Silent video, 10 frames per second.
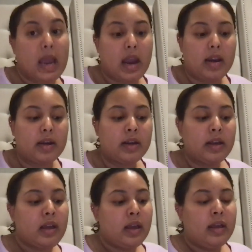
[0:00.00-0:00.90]
care.
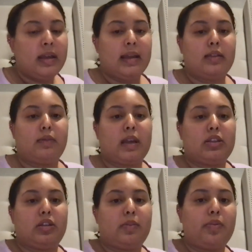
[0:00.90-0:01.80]
It's right
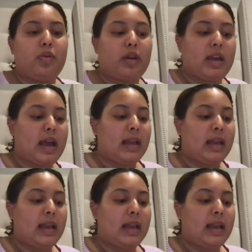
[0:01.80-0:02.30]
to the point.